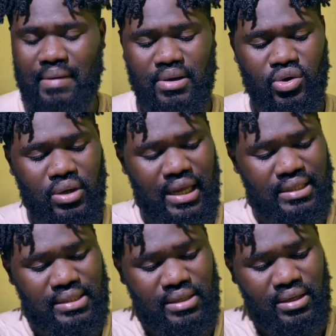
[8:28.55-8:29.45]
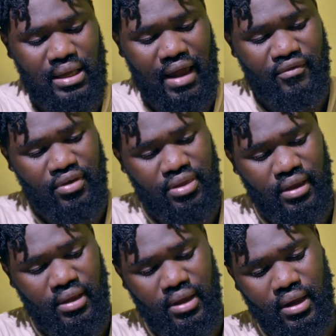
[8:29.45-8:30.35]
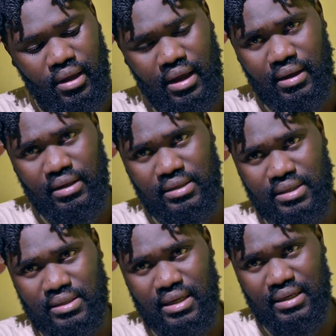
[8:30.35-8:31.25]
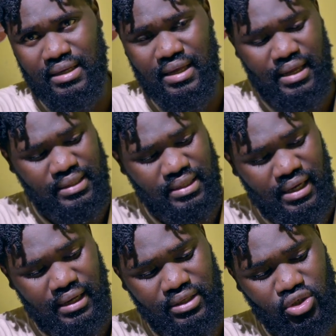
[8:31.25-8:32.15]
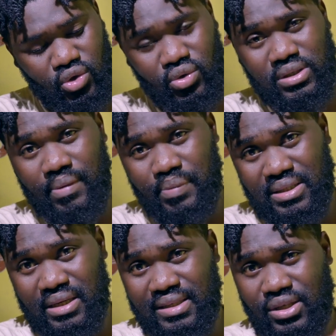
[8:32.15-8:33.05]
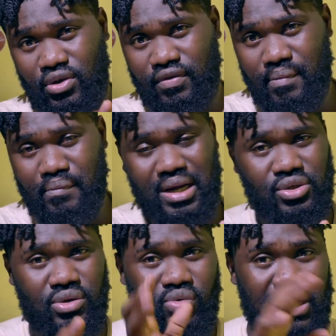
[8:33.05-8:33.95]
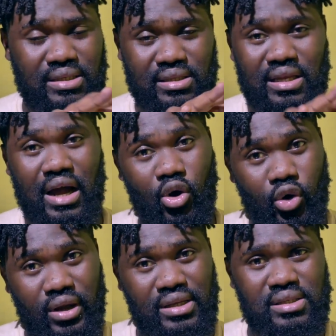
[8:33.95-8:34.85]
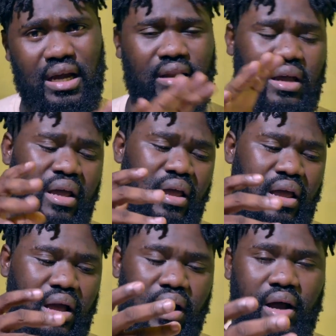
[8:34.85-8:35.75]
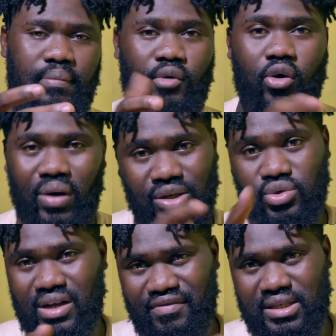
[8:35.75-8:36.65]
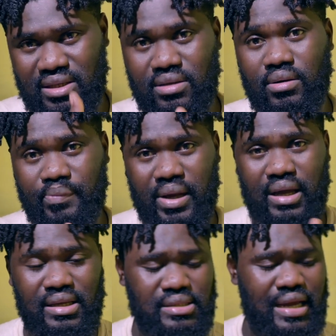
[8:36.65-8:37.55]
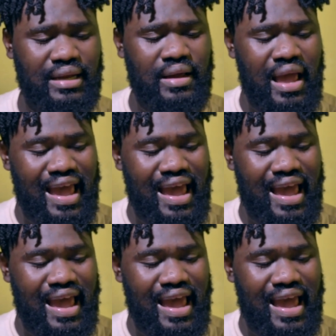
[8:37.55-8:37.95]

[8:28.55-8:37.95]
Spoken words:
I mean, you can see everything here. This is the indicator. It shows the percentage of the battery once they are all inside, or once you have a single pair inside.